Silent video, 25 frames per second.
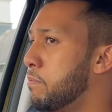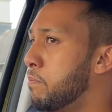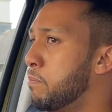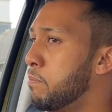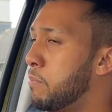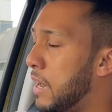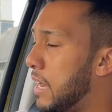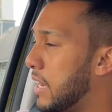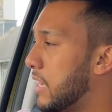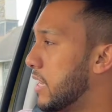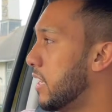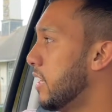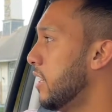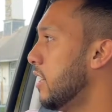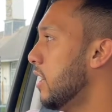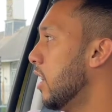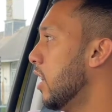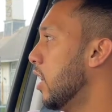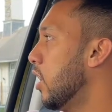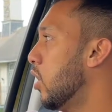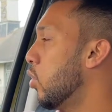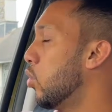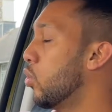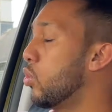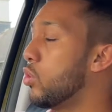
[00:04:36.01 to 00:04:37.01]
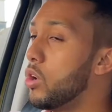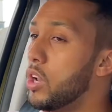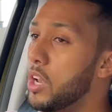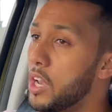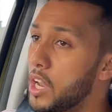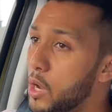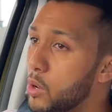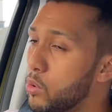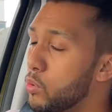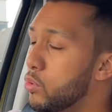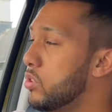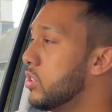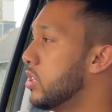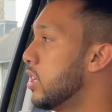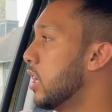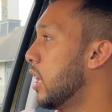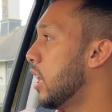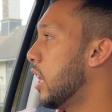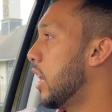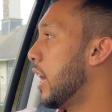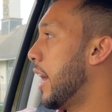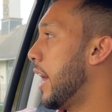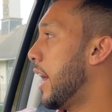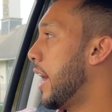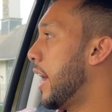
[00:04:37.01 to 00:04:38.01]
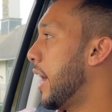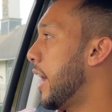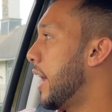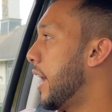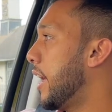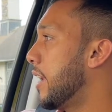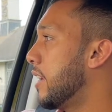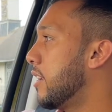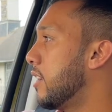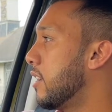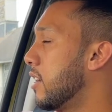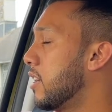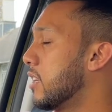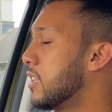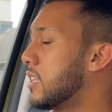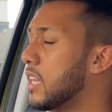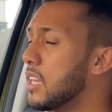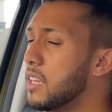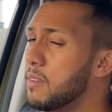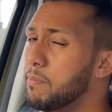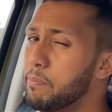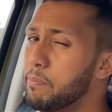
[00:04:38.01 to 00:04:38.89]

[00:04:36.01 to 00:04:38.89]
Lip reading: Bakkie or load, and it can